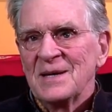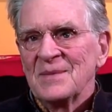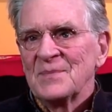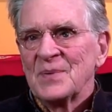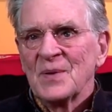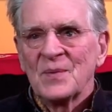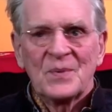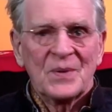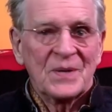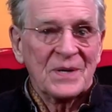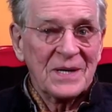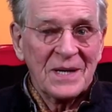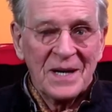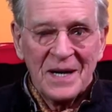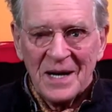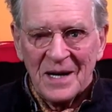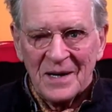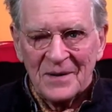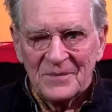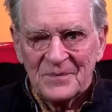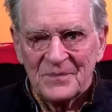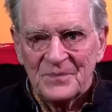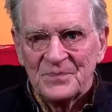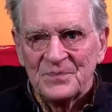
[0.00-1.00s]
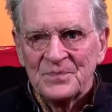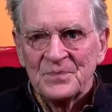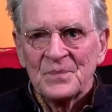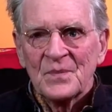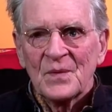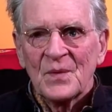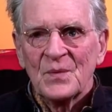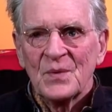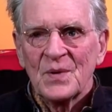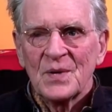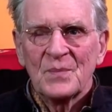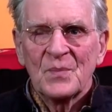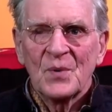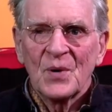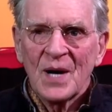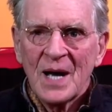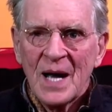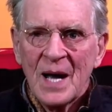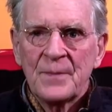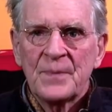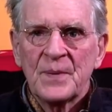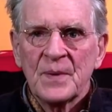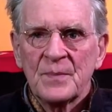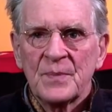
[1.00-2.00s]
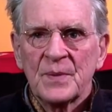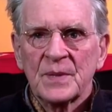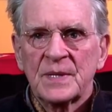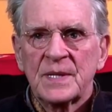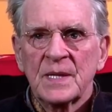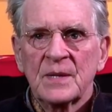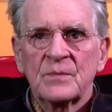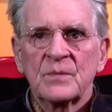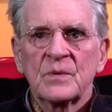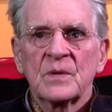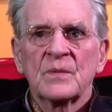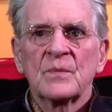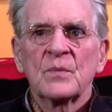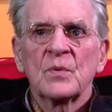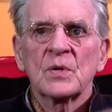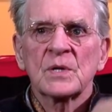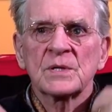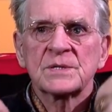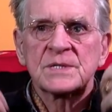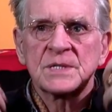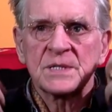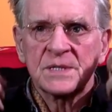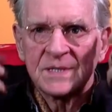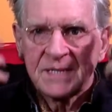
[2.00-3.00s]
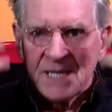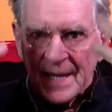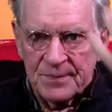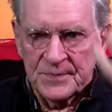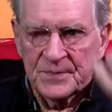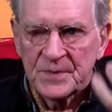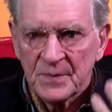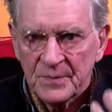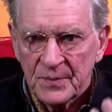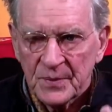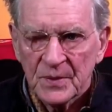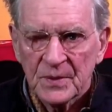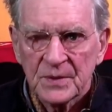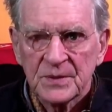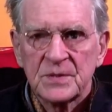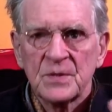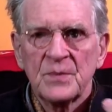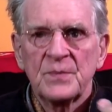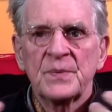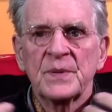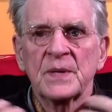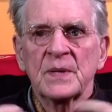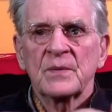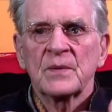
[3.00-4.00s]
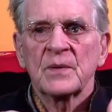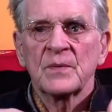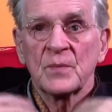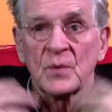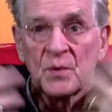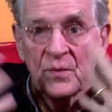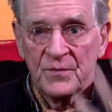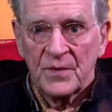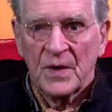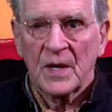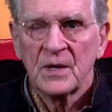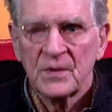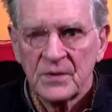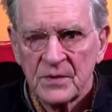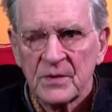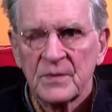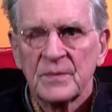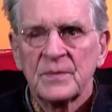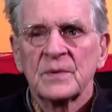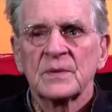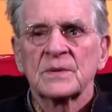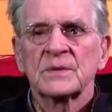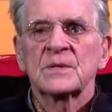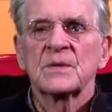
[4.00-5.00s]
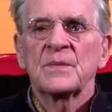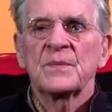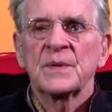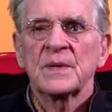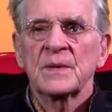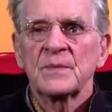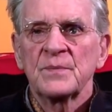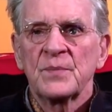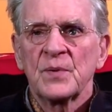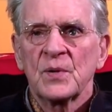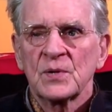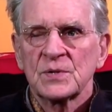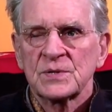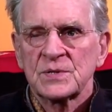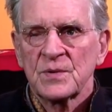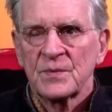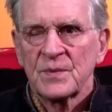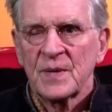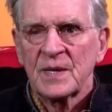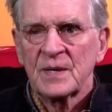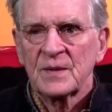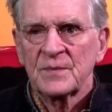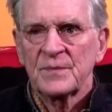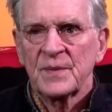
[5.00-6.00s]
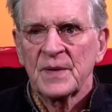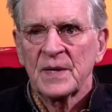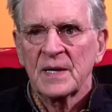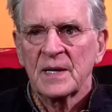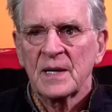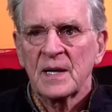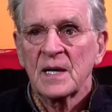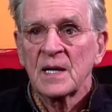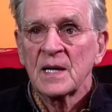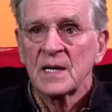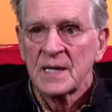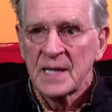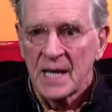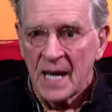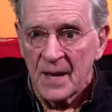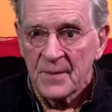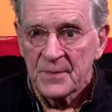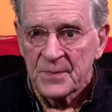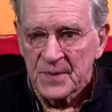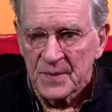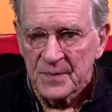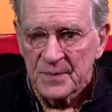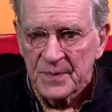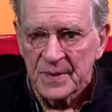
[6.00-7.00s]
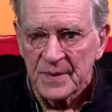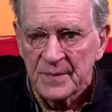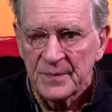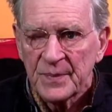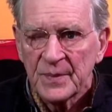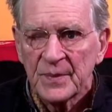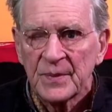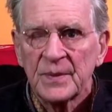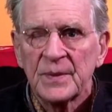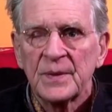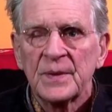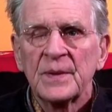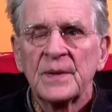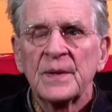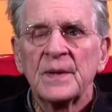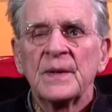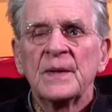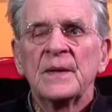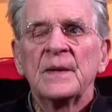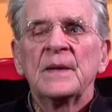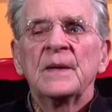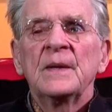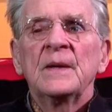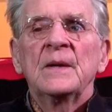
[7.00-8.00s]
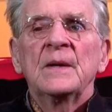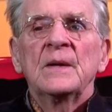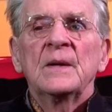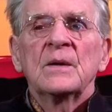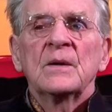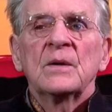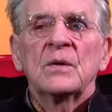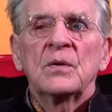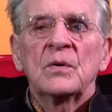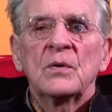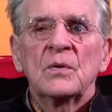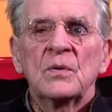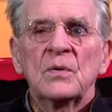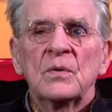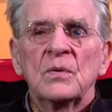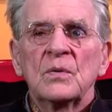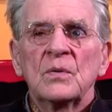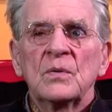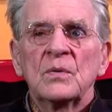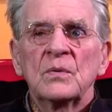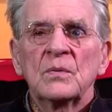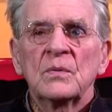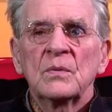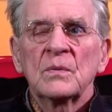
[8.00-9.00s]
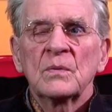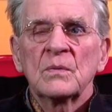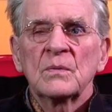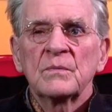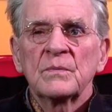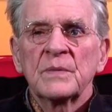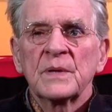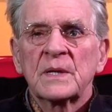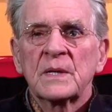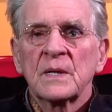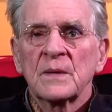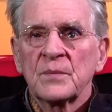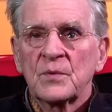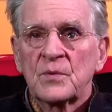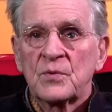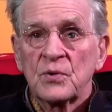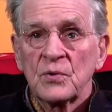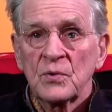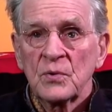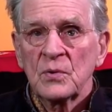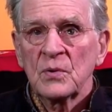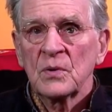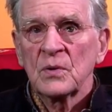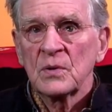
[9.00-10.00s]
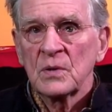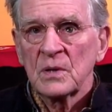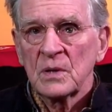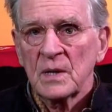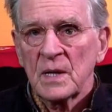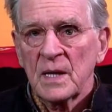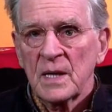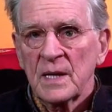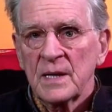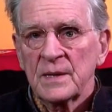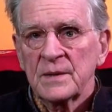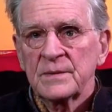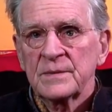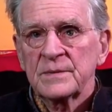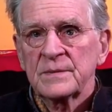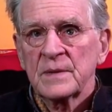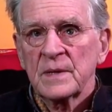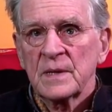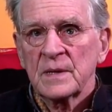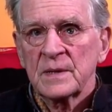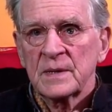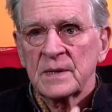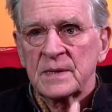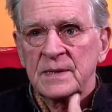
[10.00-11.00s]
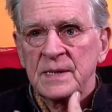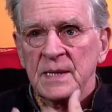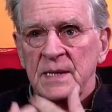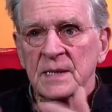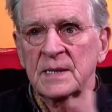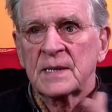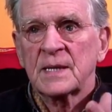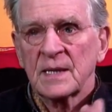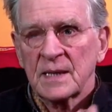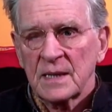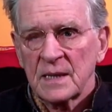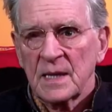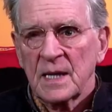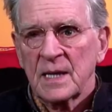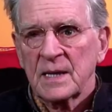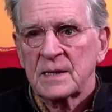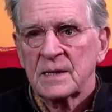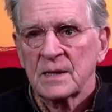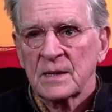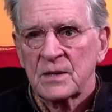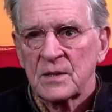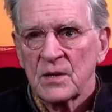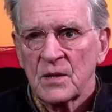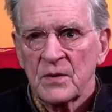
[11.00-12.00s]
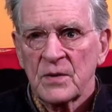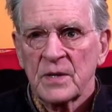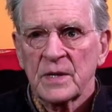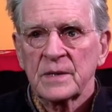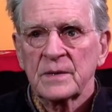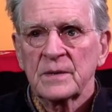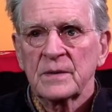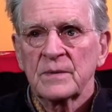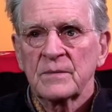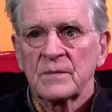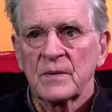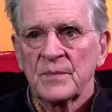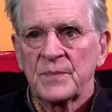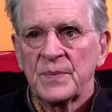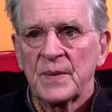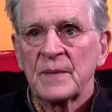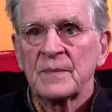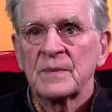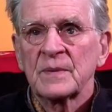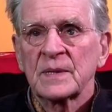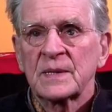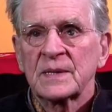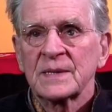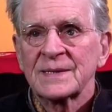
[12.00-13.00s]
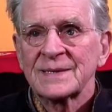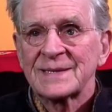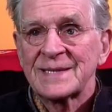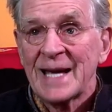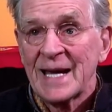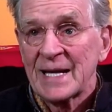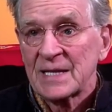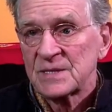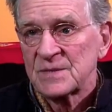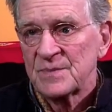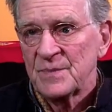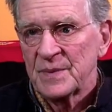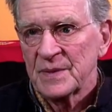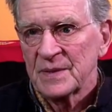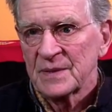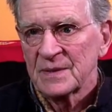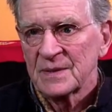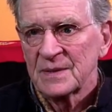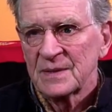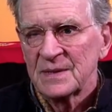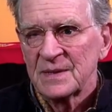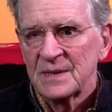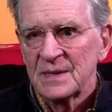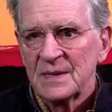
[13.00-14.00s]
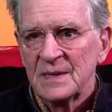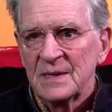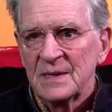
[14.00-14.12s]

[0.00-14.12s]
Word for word: but we're not. We're more happy, but then we're more susceptible to being, we're more vulnerable to being bossed around by unhappy people who become cruel and unthinking, like the current Republican tax bill,